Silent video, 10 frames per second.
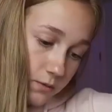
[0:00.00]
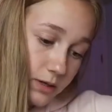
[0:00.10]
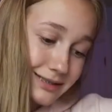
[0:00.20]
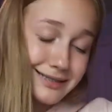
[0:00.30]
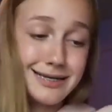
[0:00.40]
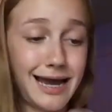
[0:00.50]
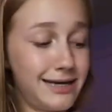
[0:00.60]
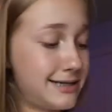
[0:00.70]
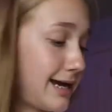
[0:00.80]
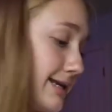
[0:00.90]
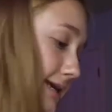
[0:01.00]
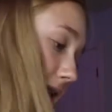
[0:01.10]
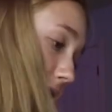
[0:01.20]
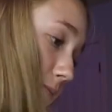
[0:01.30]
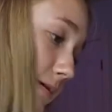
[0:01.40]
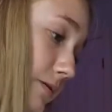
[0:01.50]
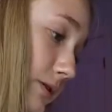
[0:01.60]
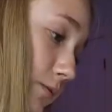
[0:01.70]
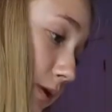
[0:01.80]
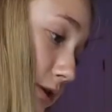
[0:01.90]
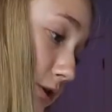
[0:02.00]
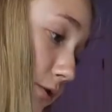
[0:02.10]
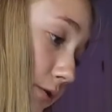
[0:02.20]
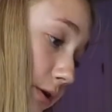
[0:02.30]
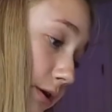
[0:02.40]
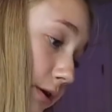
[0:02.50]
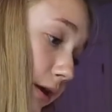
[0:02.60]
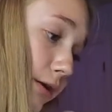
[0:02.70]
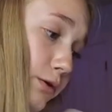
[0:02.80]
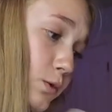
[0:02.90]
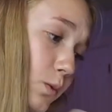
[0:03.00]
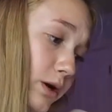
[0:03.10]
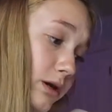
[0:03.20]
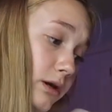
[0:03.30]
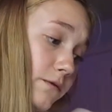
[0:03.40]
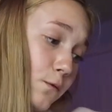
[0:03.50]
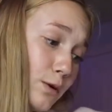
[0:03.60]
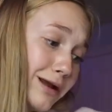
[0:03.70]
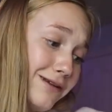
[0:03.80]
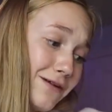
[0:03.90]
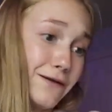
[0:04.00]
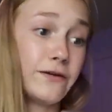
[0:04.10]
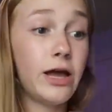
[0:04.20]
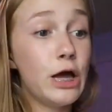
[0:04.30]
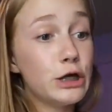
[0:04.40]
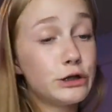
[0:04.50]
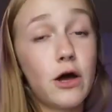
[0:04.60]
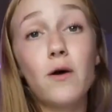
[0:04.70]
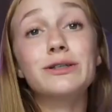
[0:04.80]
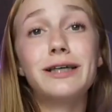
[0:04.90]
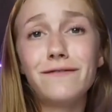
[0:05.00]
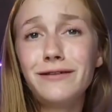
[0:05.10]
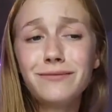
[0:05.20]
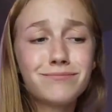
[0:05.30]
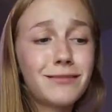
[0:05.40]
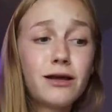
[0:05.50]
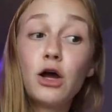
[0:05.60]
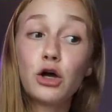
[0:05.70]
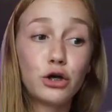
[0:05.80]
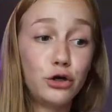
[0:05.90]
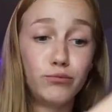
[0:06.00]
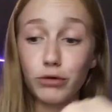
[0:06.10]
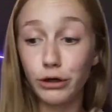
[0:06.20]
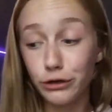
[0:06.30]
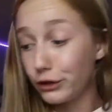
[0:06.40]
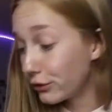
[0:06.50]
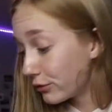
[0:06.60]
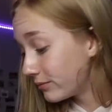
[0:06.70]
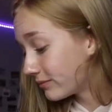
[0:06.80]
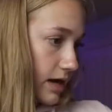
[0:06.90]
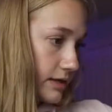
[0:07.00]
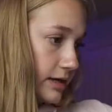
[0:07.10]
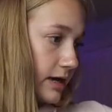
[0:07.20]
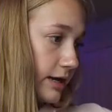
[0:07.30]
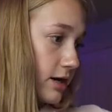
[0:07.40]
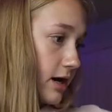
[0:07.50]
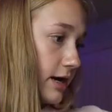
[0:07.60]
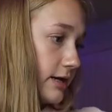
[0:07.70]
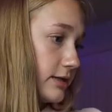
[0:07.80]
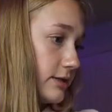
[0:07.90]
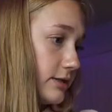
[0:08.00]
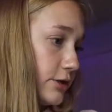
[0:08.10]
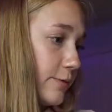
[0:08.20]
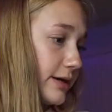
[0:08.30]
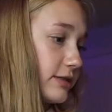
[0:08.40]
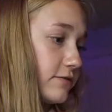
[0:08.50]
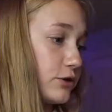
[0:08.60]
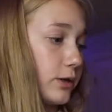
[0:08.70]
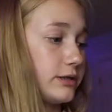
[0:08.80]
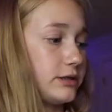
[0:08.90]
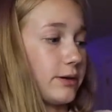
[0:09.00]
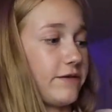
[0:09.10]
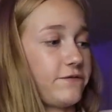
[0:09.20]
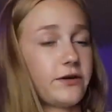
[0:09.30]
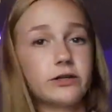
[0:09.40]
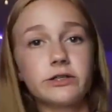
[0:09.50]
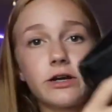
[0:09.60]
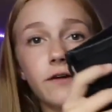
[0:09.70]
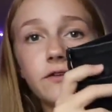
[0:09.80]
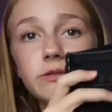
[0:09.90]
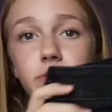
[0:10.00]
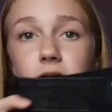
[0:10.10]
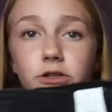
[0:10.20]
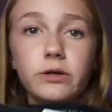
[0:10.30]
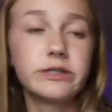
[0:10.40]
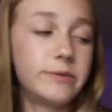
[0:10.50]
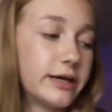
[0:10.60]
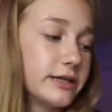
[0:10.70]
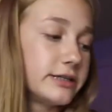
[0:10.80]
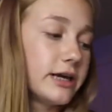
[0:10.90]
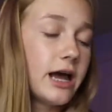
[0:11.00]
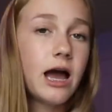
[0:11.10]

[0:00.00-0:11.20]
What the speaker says: It was $9.98, but it was originally like $24.95. So definitely pretty good deal. And then I got 2 pairs of shorts. So I first got these black shorts because